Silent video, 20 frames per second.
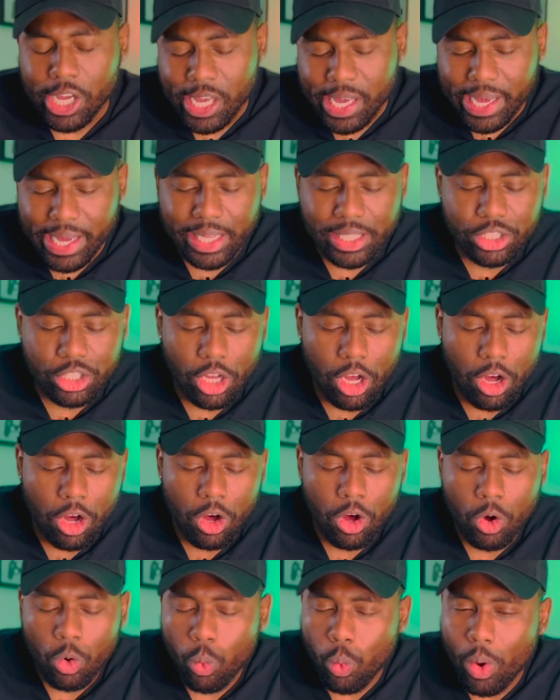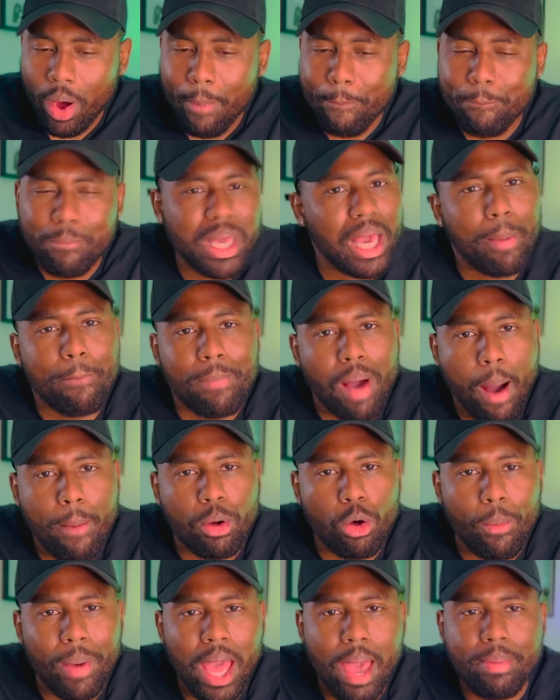It's all one big
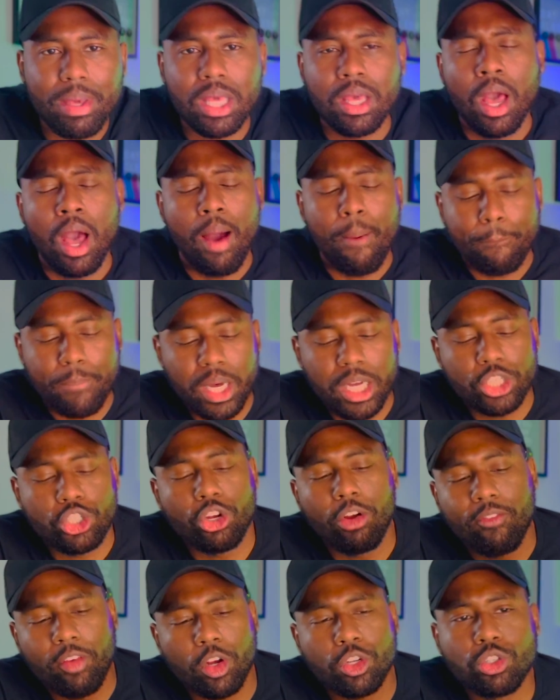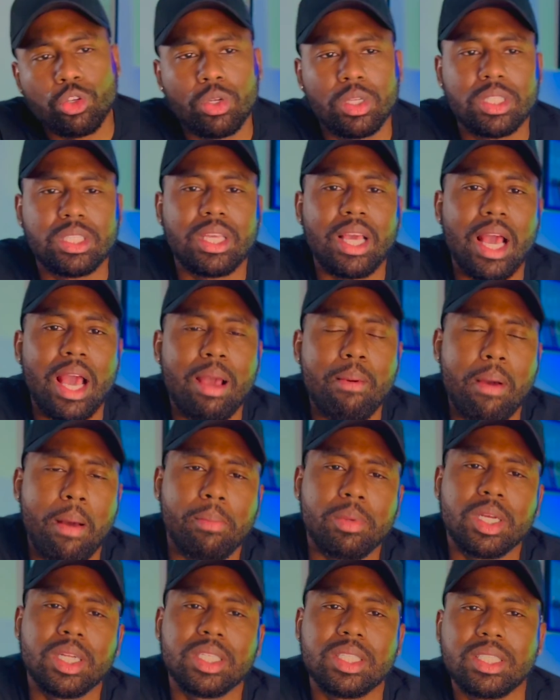bubble, baby. But Traversal in this game,
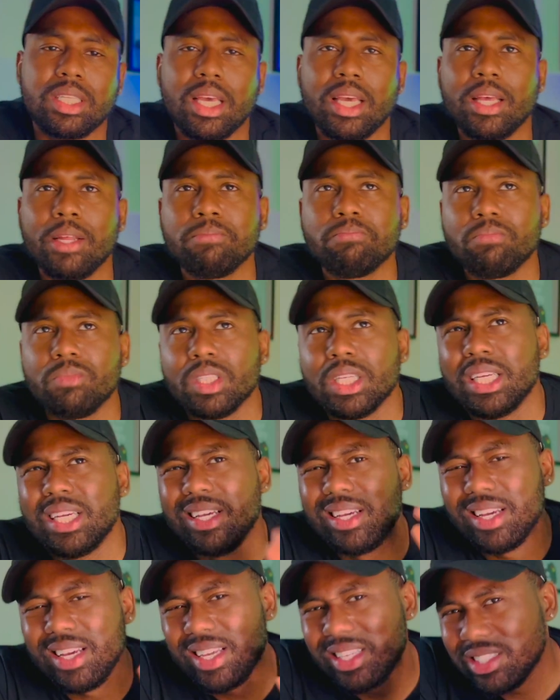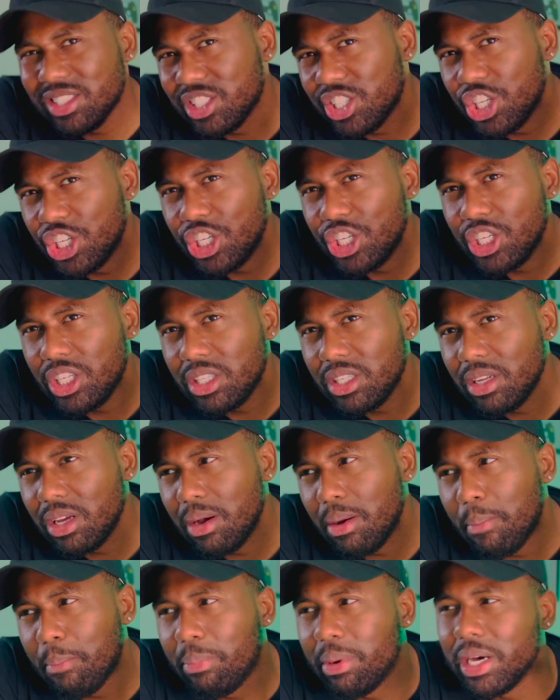I'm gonna say it's good,
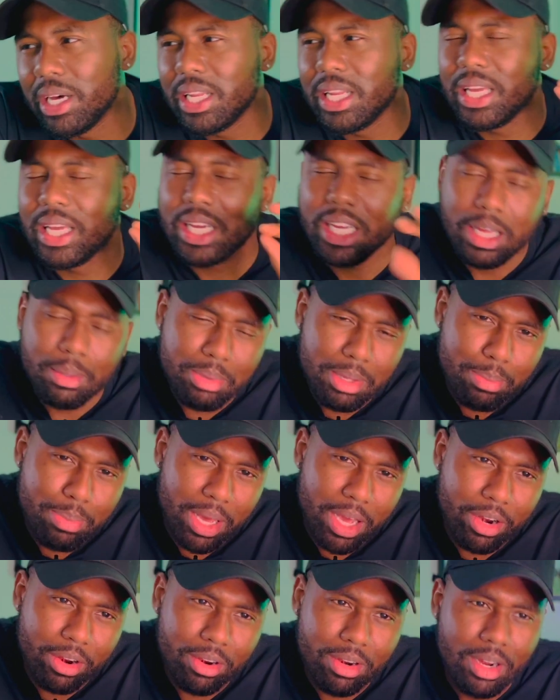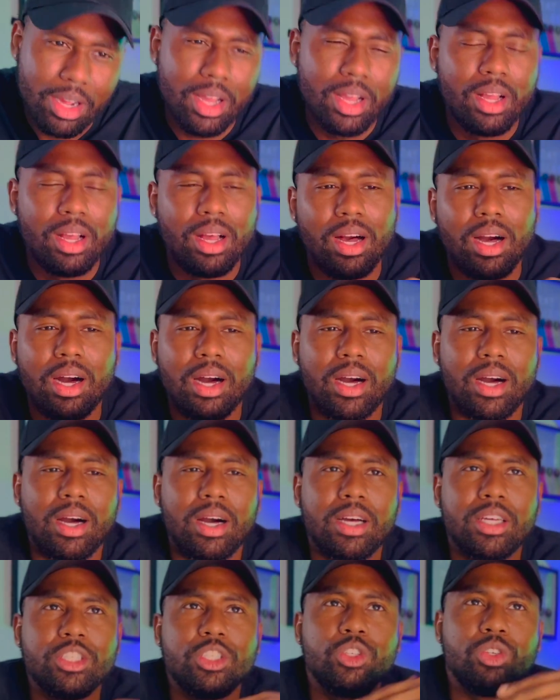but it could be better.
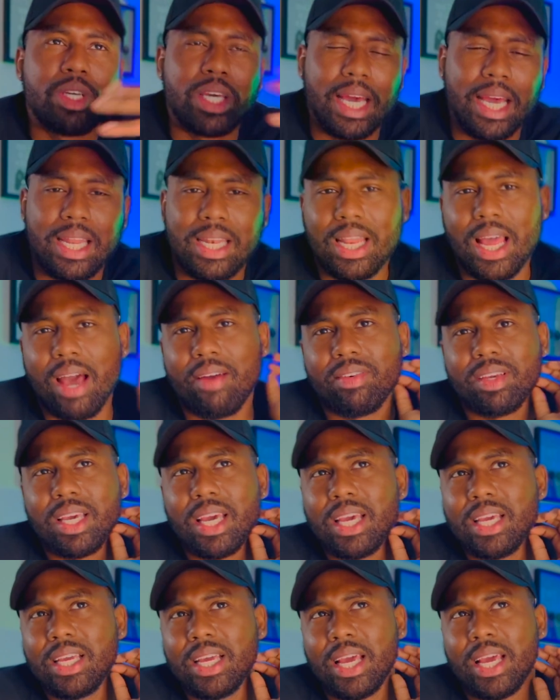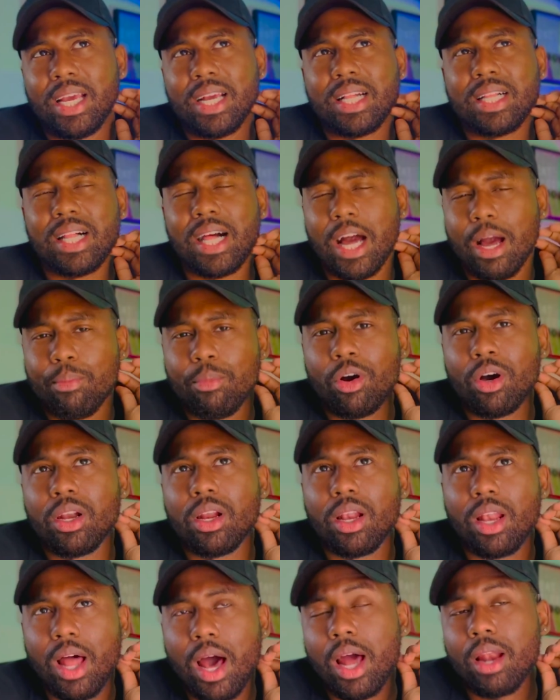You can navigate and climb on
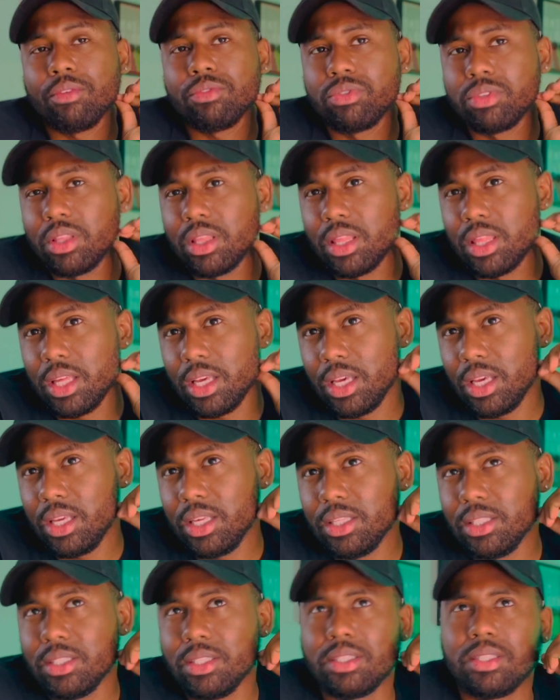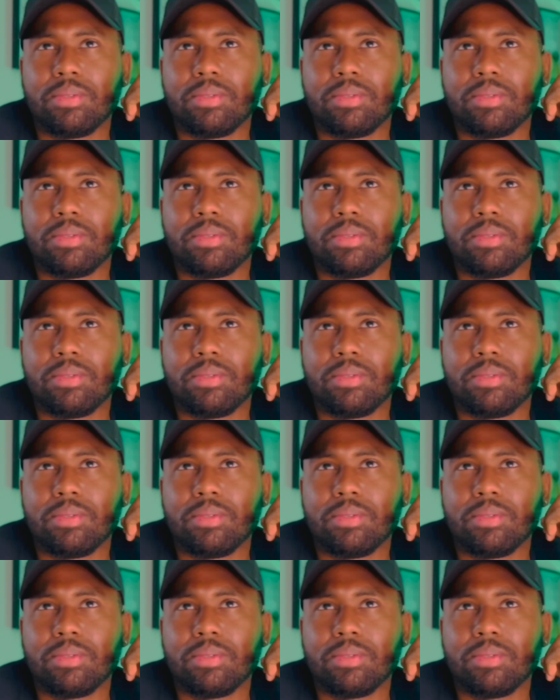a lot of things,